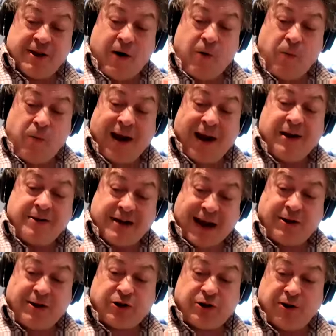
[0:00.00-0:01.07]
are well
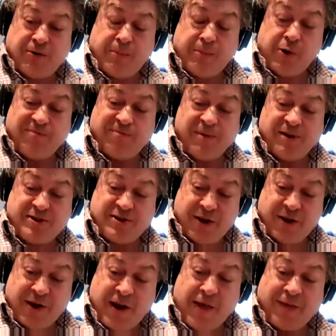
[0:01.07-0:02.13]
intentioned movements that
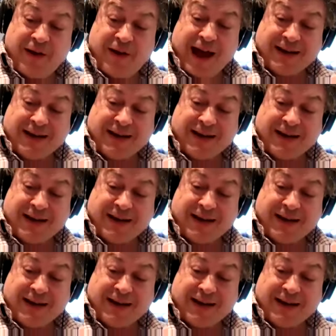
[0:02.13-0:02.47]
are nonetheless